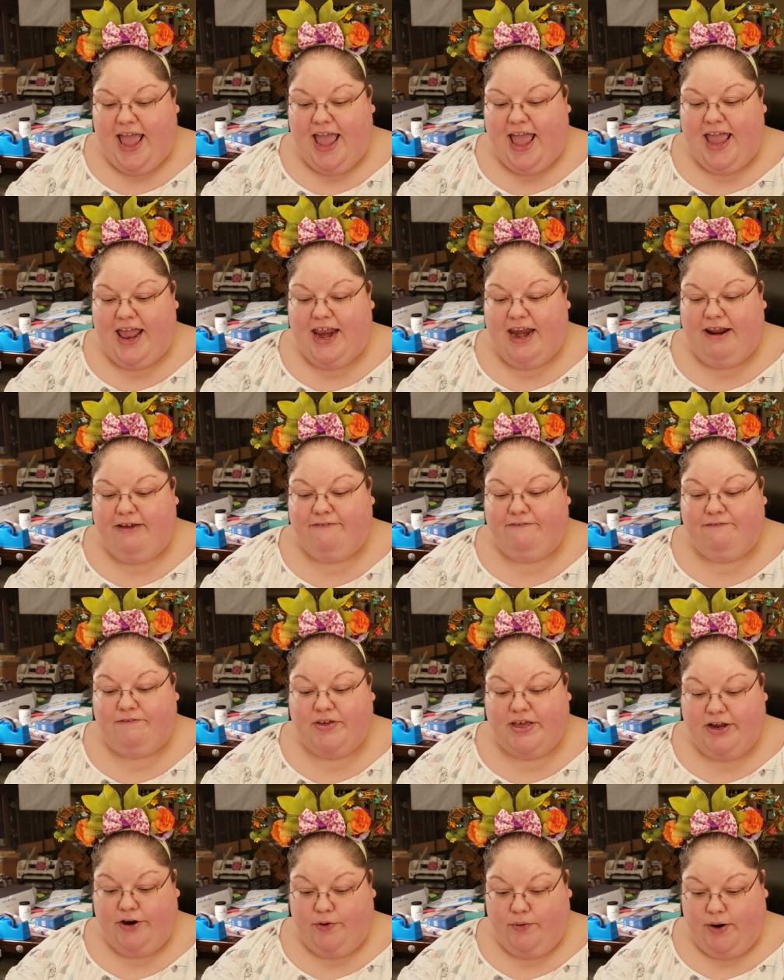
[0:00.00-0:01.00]
and
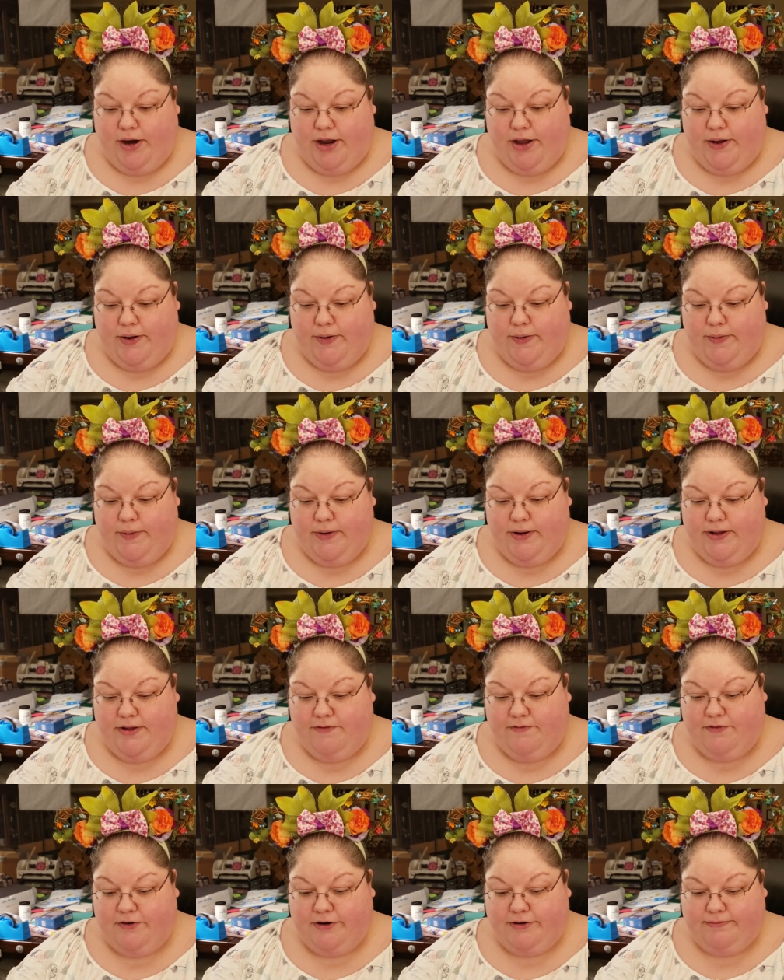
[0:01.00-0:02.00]
Figaro
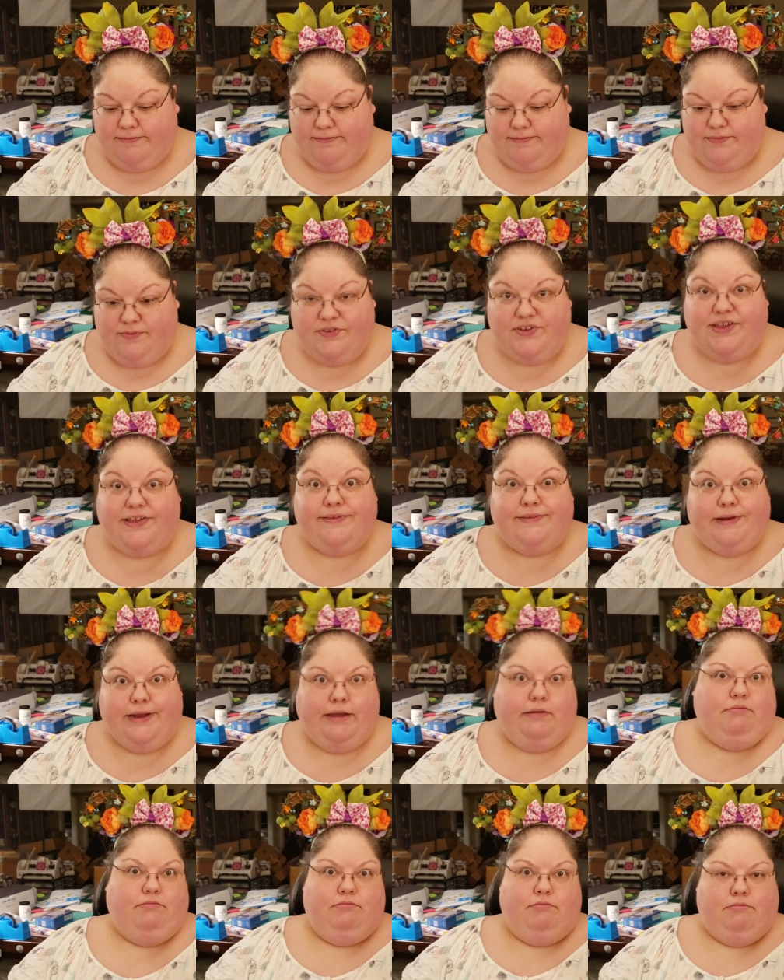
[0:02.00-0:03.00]
from
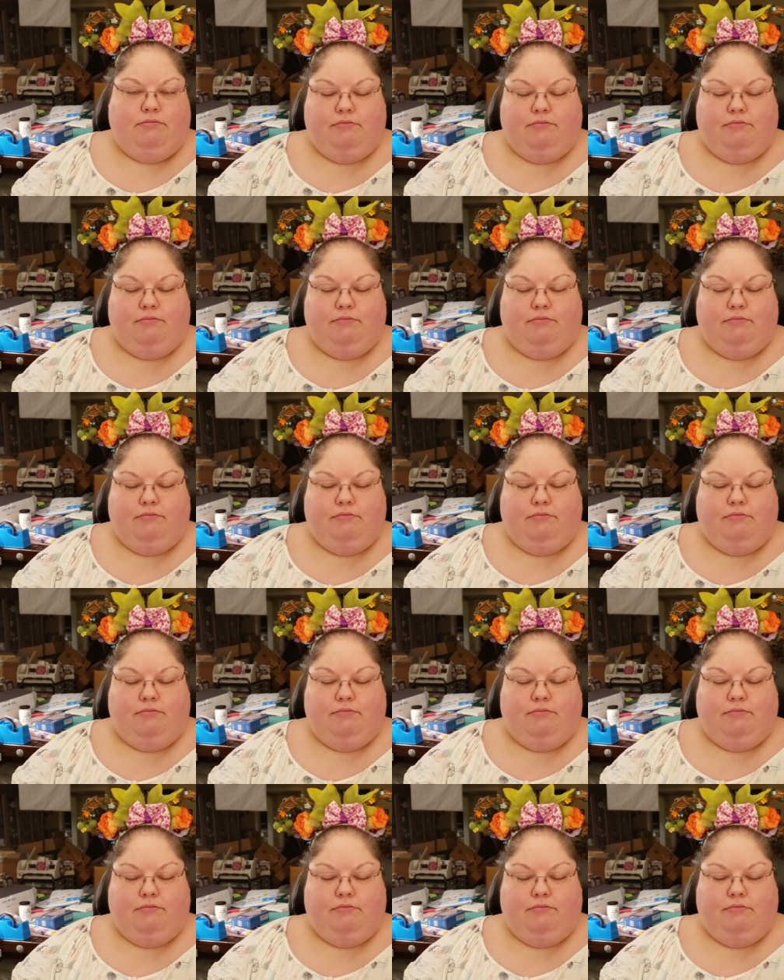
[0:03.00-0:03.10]
Disney,